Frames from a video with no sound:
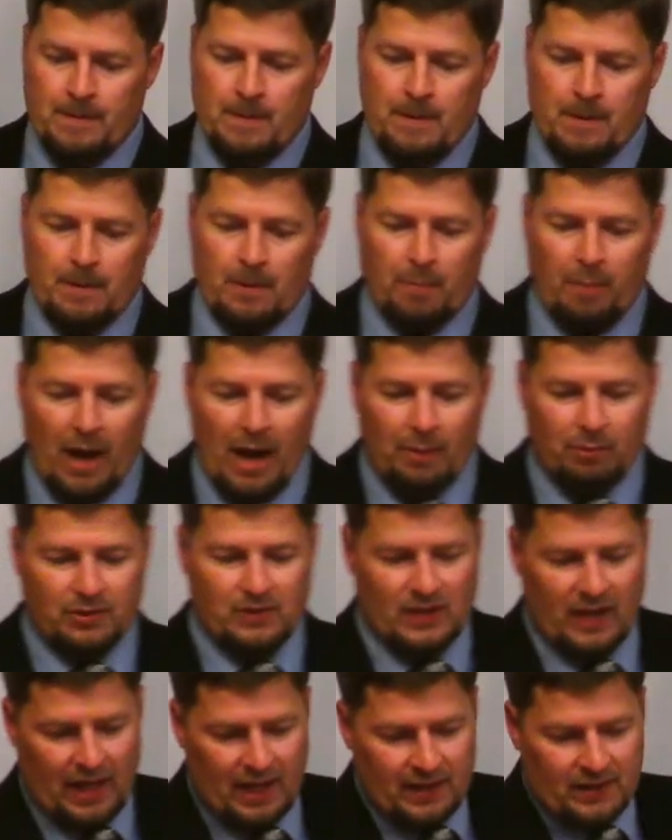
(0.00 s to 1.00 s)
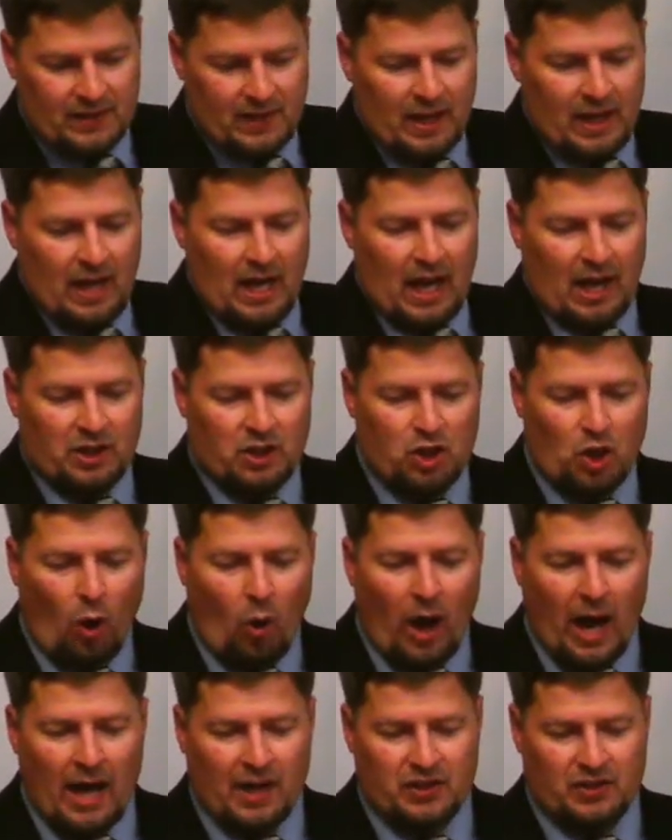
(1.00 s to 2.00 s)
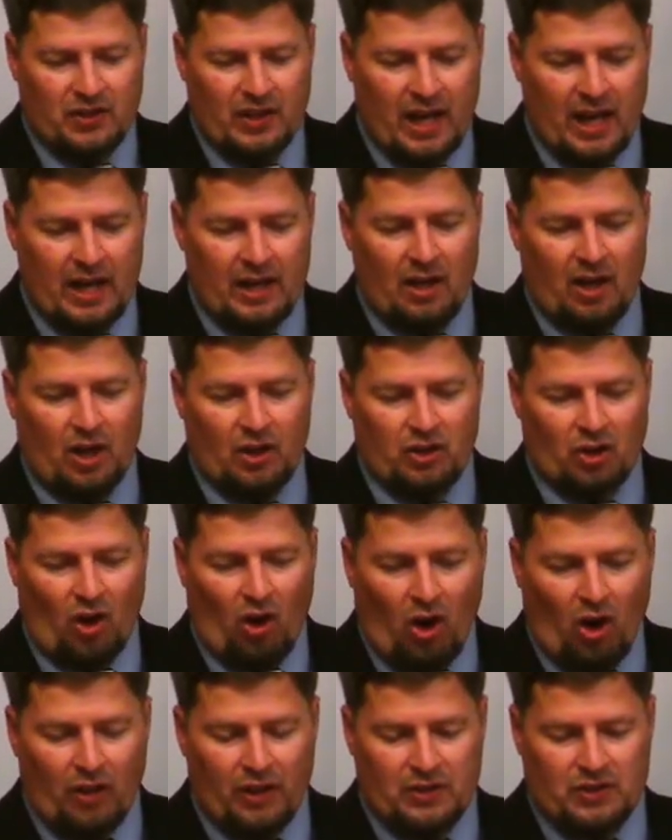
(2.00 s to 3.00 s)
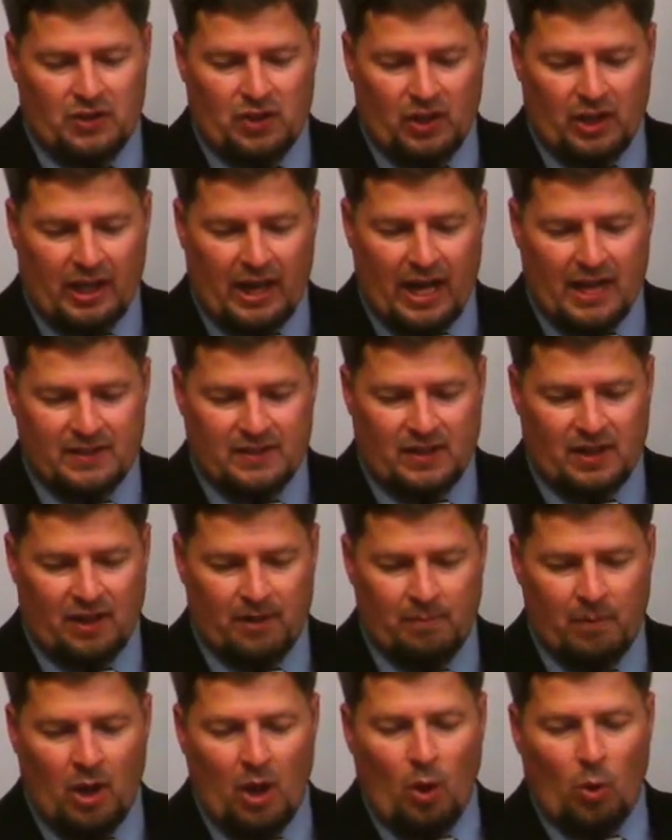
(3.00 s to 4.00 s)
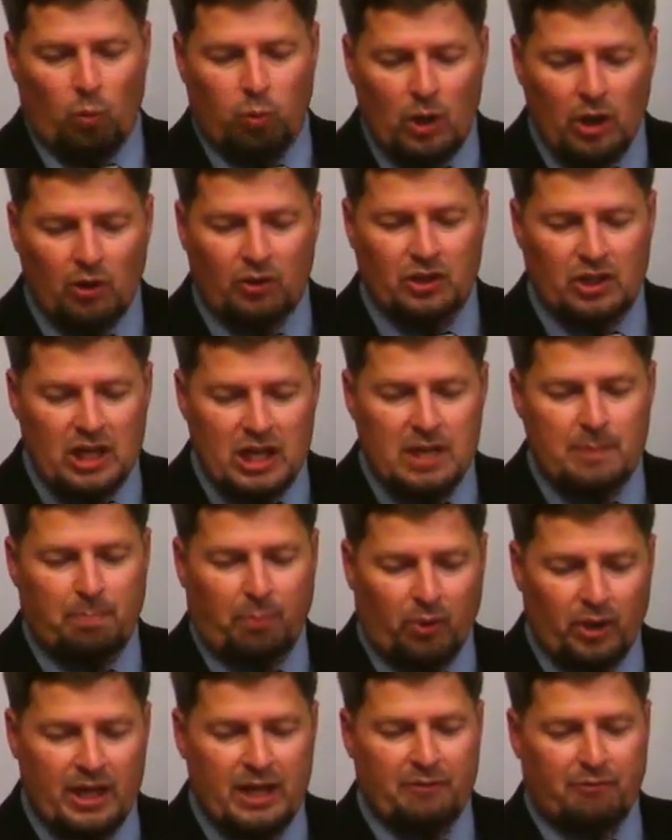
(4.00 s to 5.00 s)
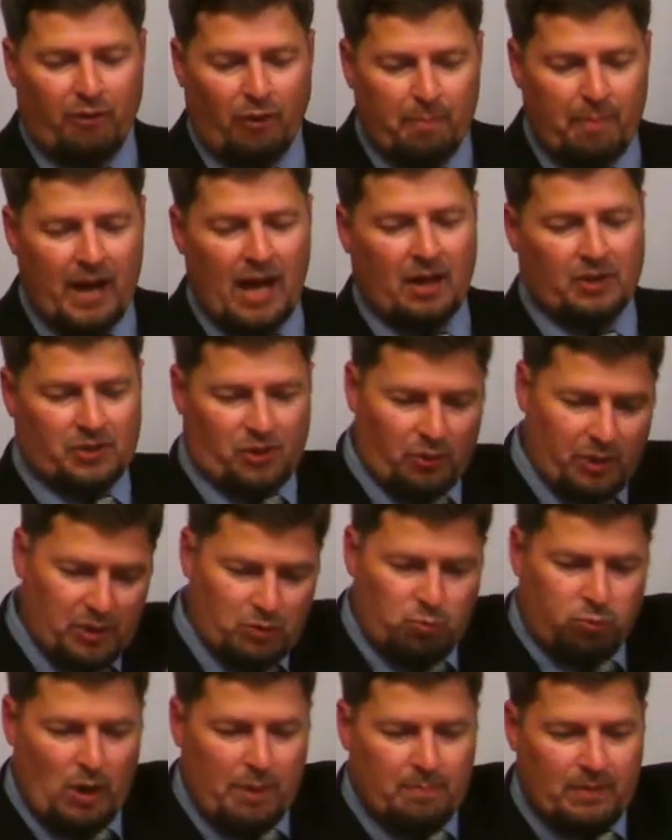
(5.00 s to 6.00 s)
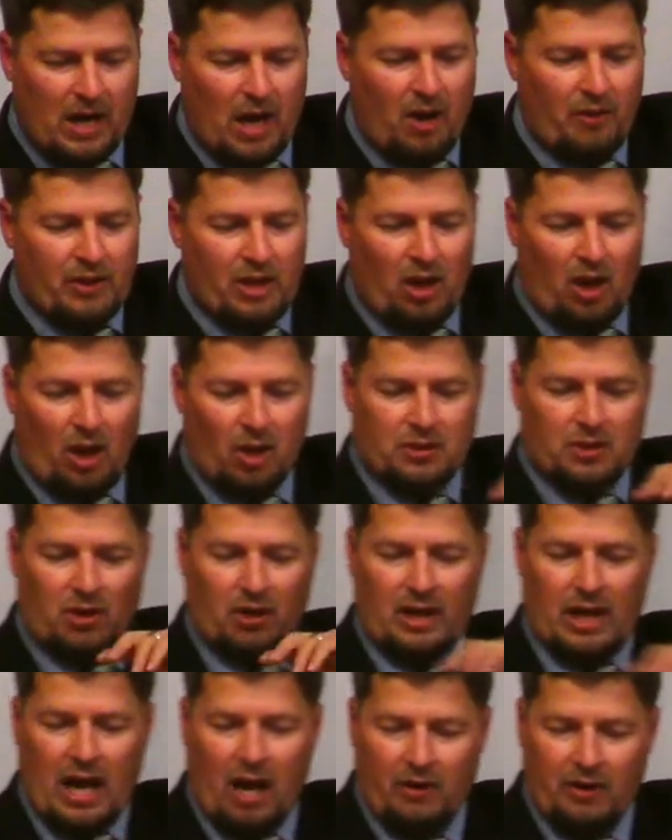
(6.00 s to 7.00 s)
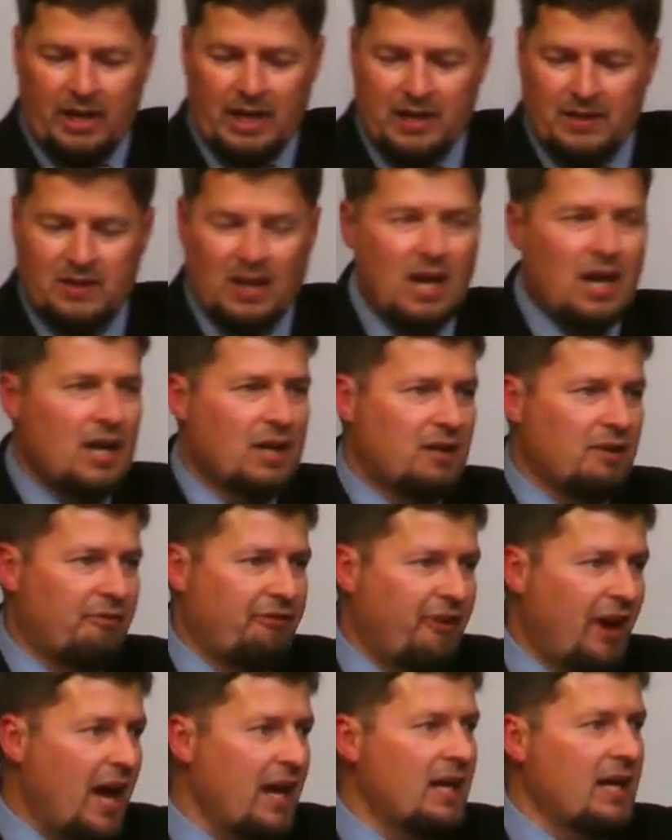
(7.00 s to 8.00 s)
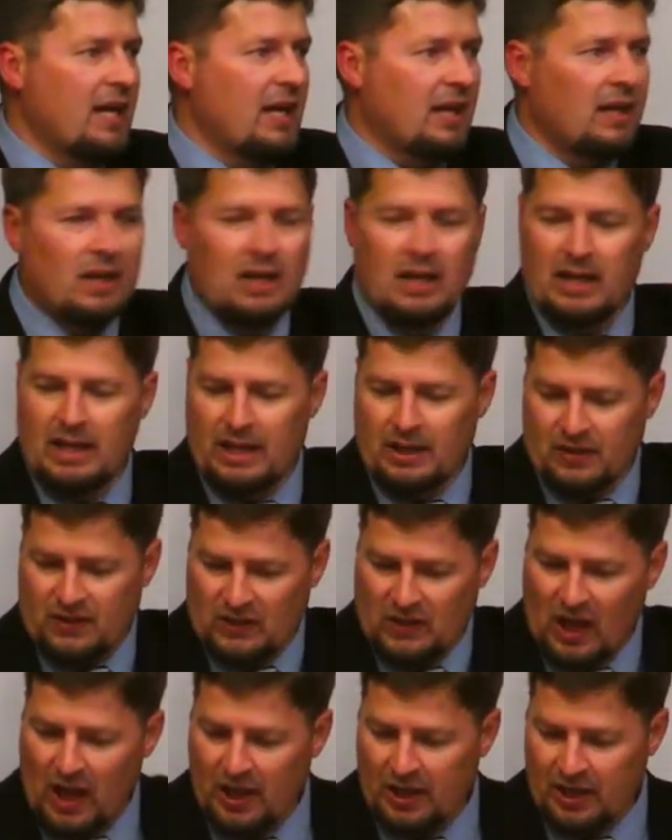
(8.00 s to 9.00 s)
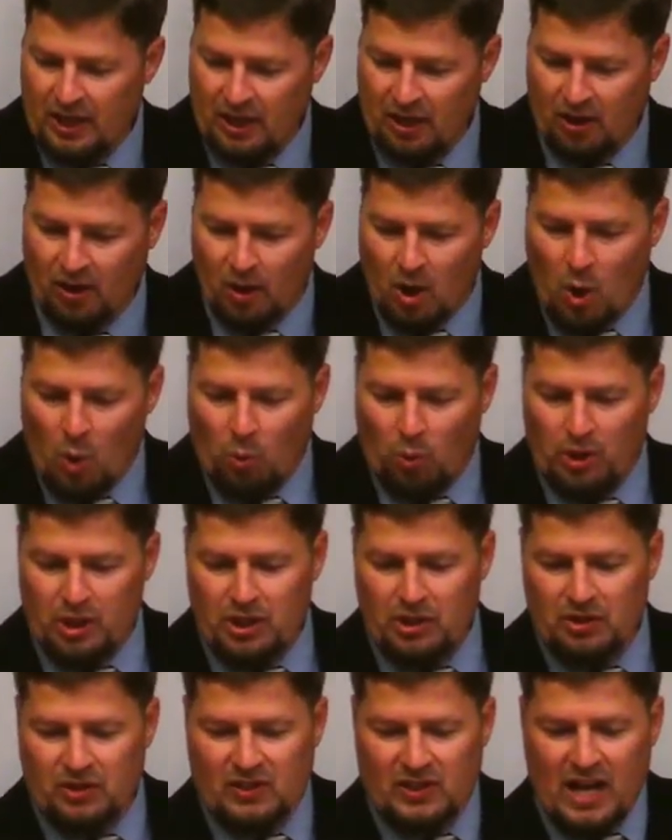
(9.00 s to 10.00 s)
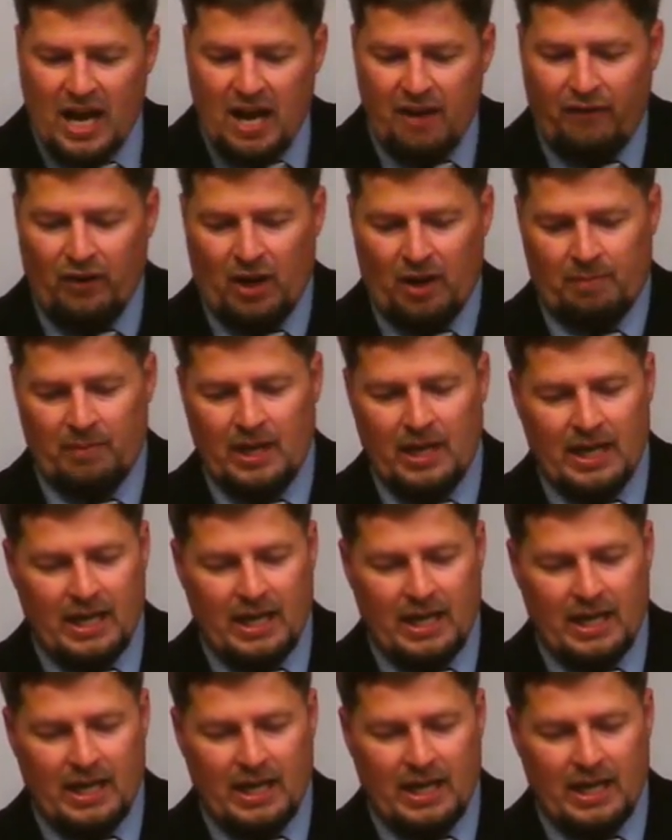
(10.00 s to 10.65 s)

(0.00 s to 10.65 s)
The Bible says, And Joash said unto all that stood against him, Will ye plead for Baal? So he's ripped down the altar and now he's defending his son here. Will ye save him?